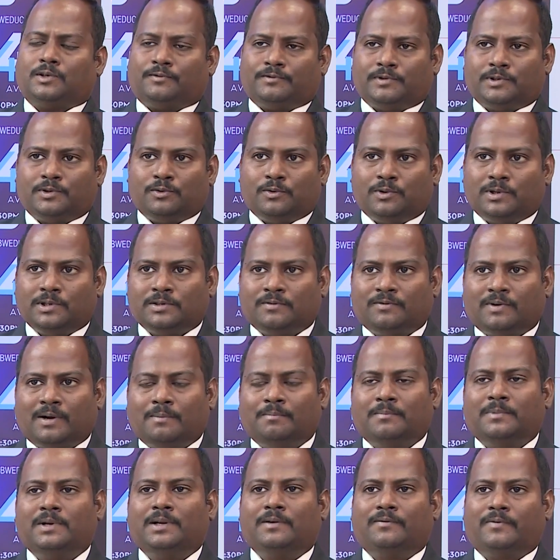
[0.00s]
of students
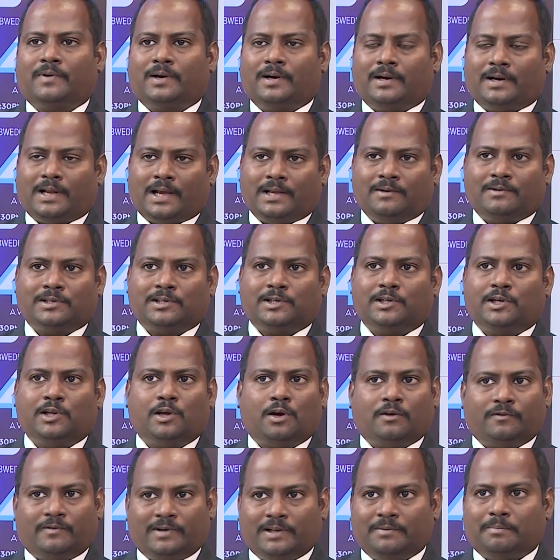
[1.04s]
from different diversity
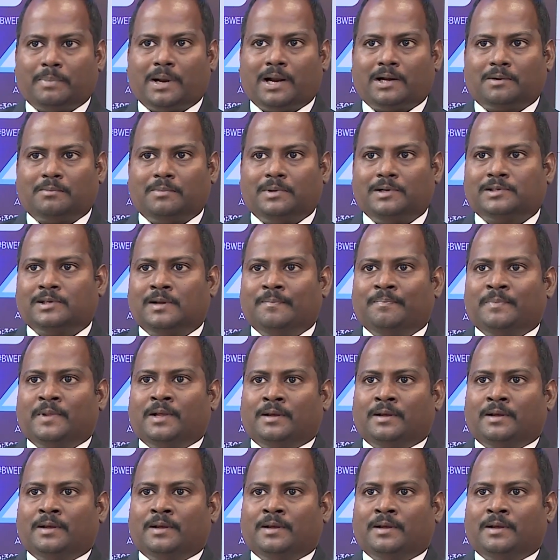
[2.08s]
of departments,